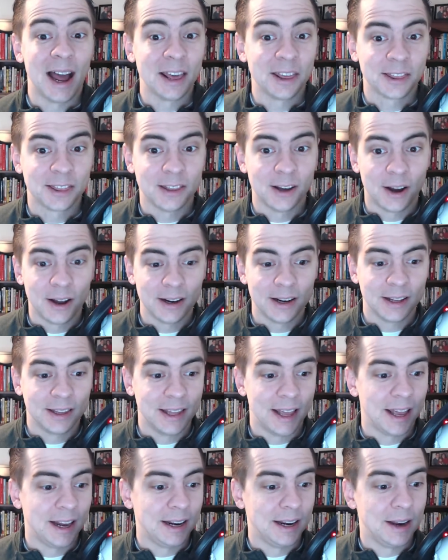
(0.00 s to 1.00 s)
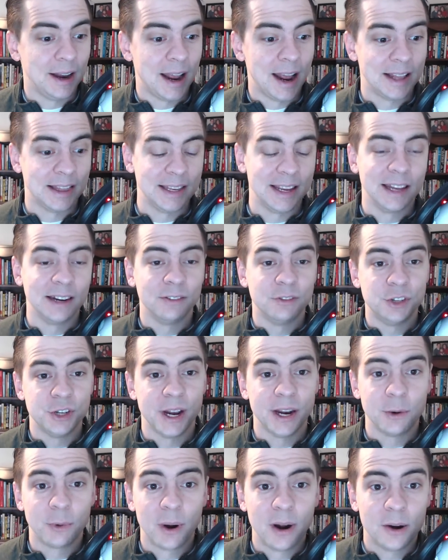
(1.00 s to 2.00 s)
thought that at the end of
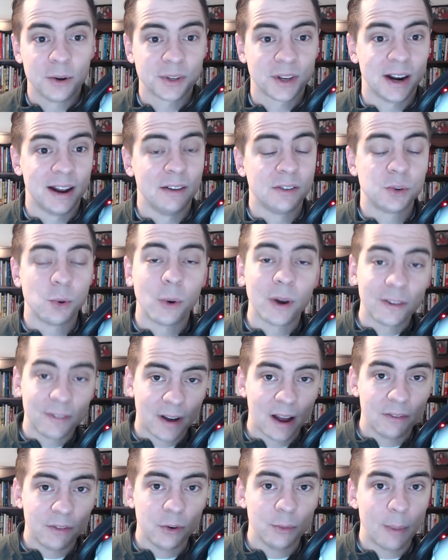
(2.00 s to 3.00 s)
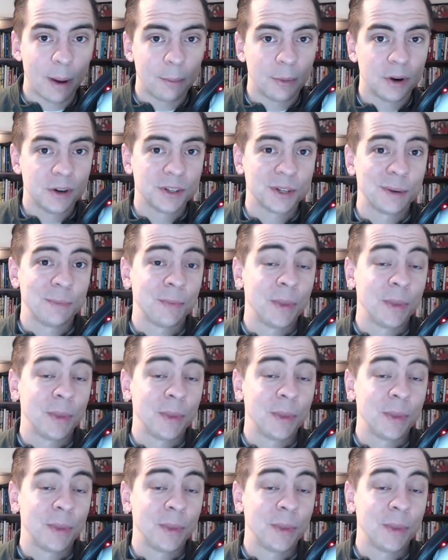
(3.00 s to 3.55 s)
January I was gonna have 25 new members.